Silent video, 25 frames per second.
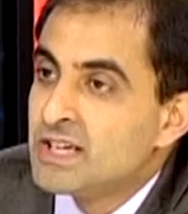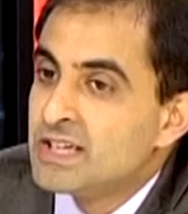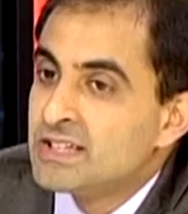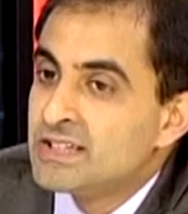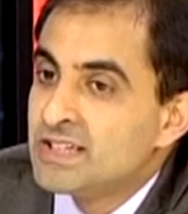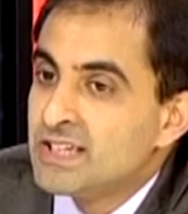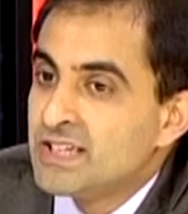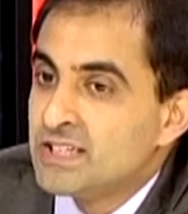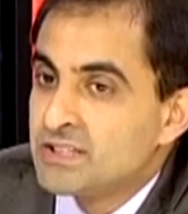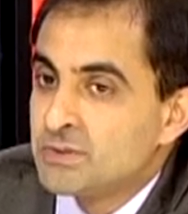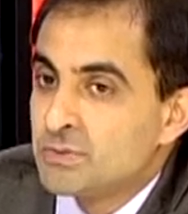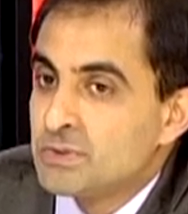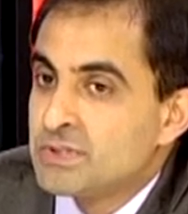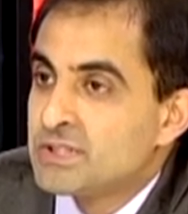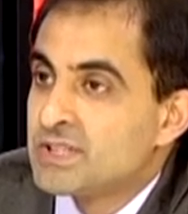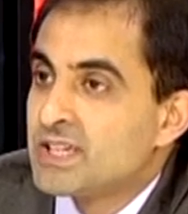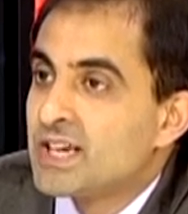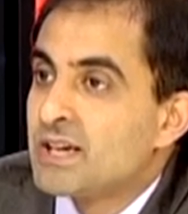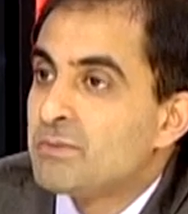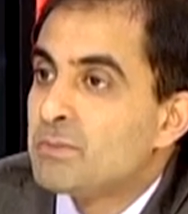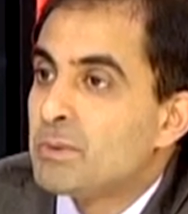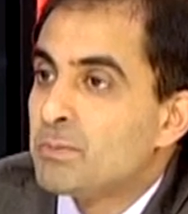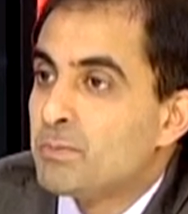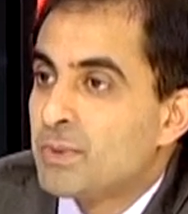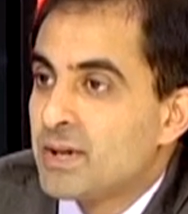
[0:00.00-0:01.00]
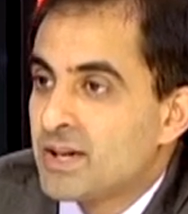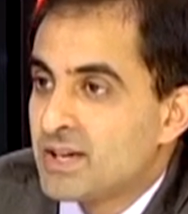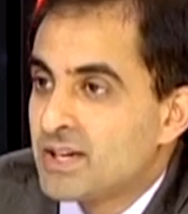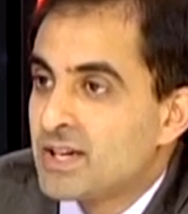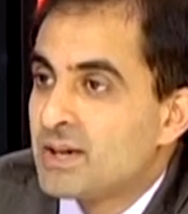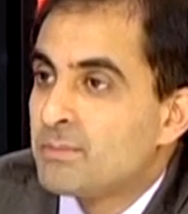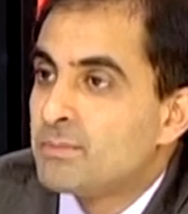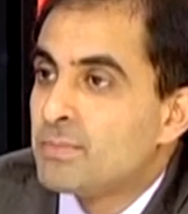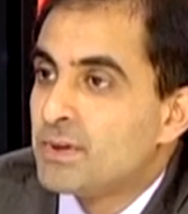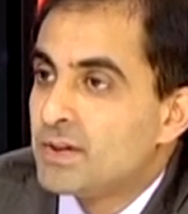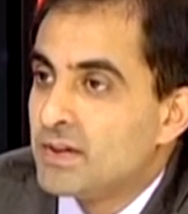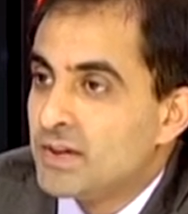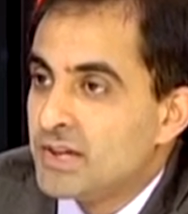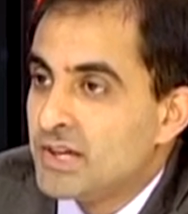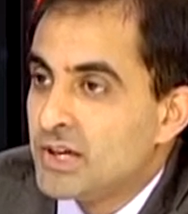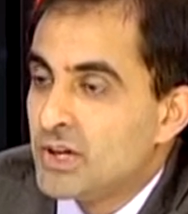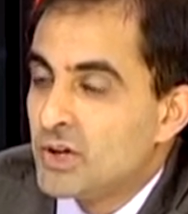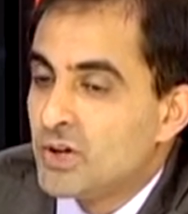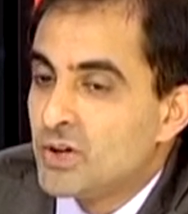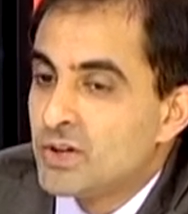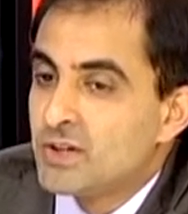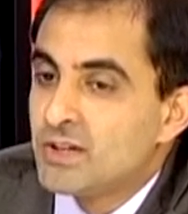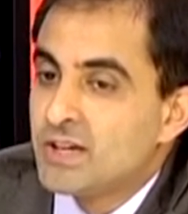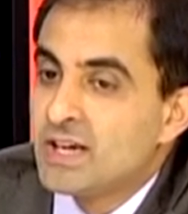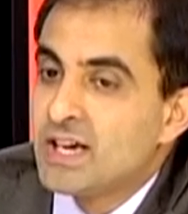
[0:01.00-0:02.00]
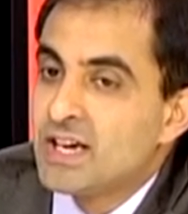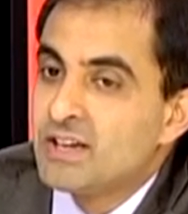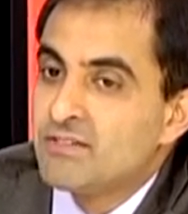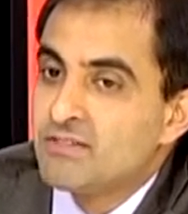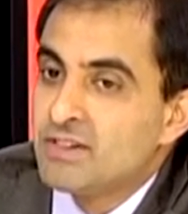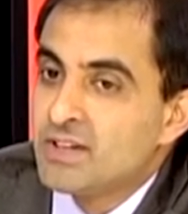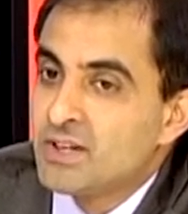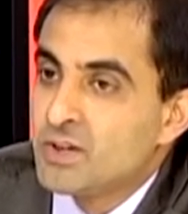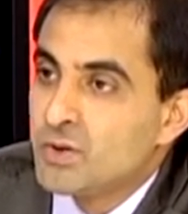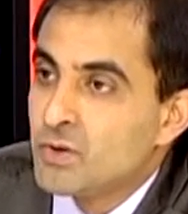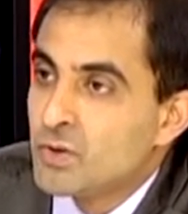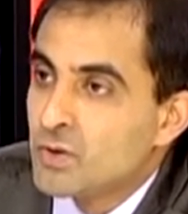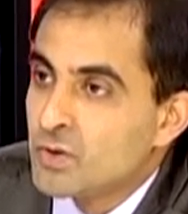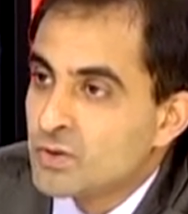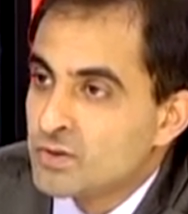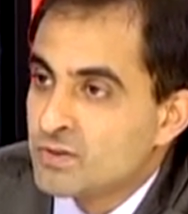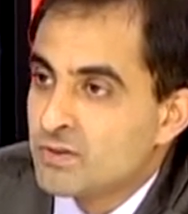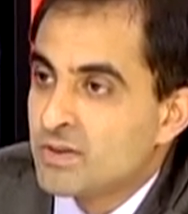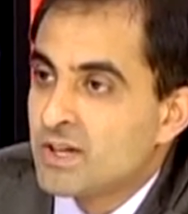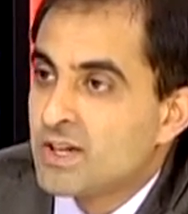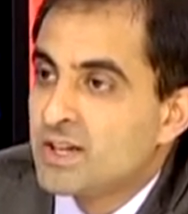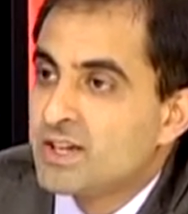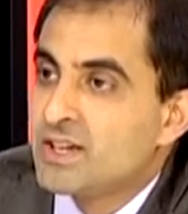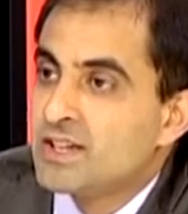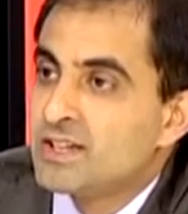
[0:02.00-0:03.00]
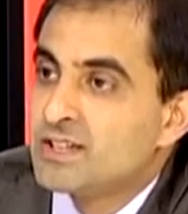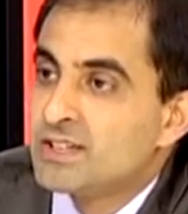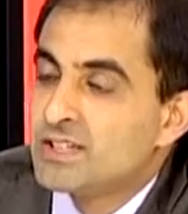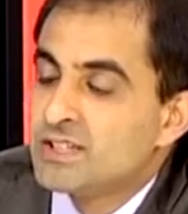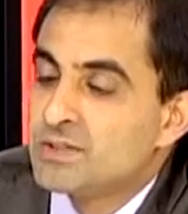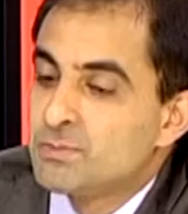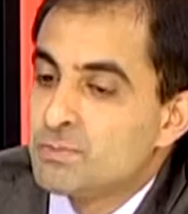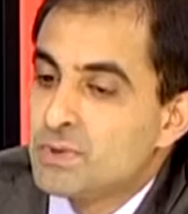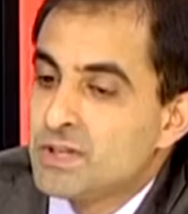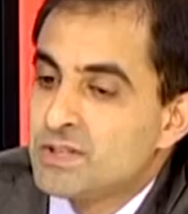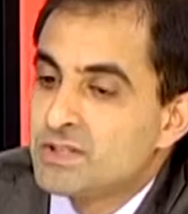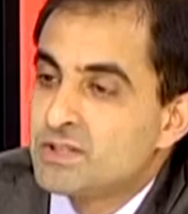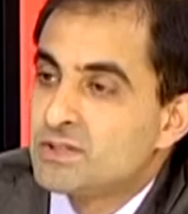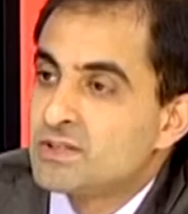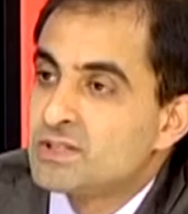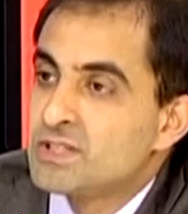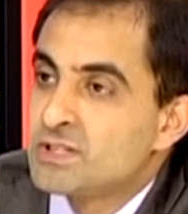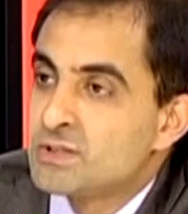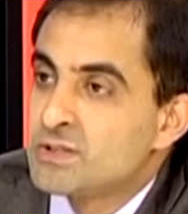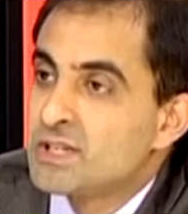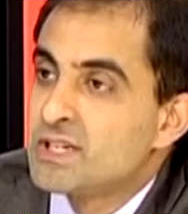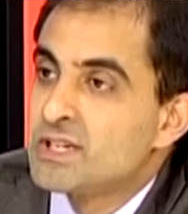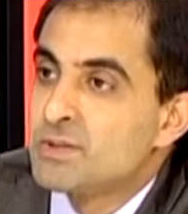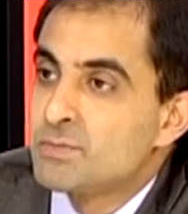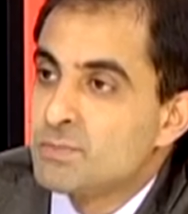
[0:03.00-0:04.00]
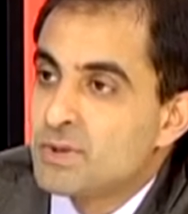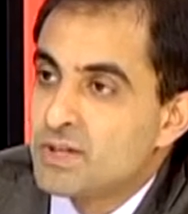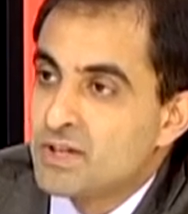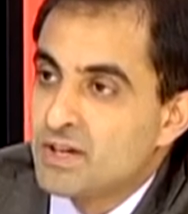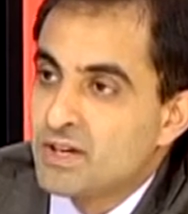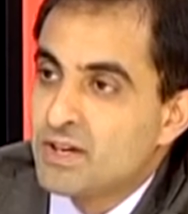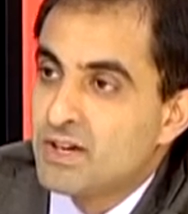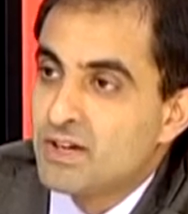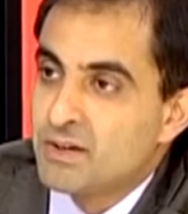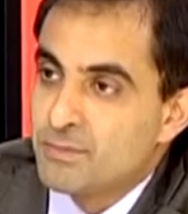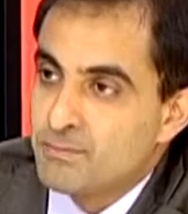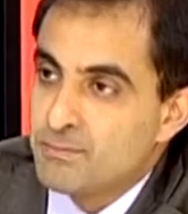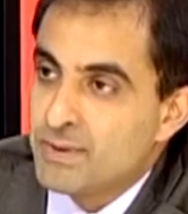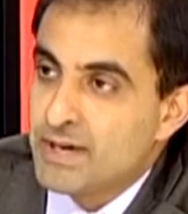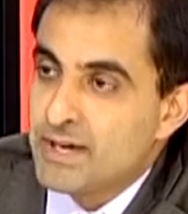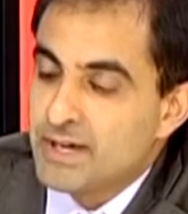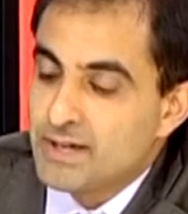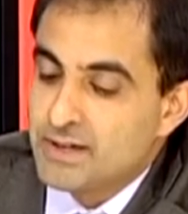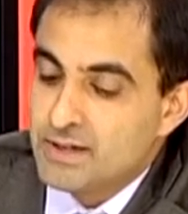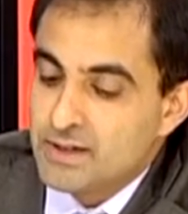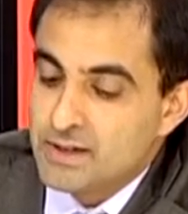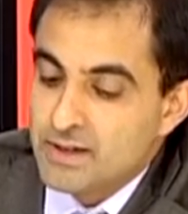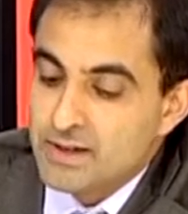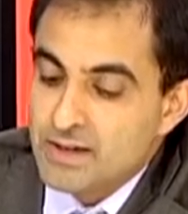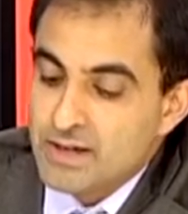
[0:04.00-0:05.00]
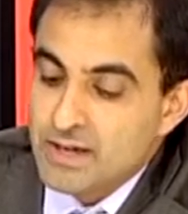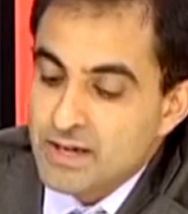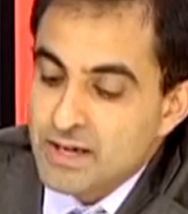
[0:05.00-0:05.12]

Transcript: things which can be picked up early on, and we go treating these patients in a set particular pattern.